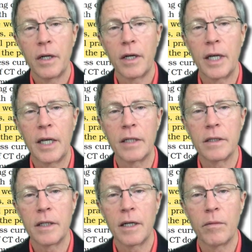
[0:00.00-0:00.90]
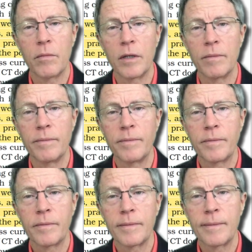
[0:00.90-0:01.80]
Again, I'm, um,
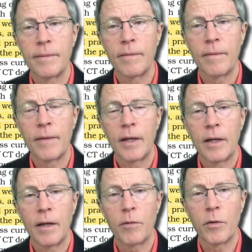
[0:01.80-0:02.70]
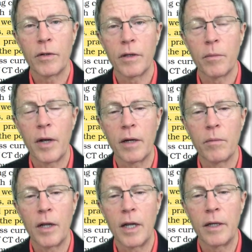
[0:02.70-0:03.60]
I'm going to the
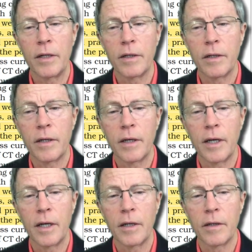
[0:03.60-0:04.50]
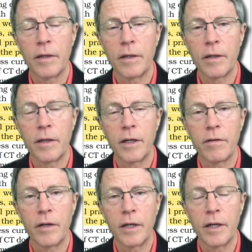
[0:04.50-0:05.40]
bottom line and, and
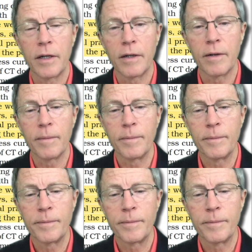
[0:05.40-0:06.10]
giving, a, um,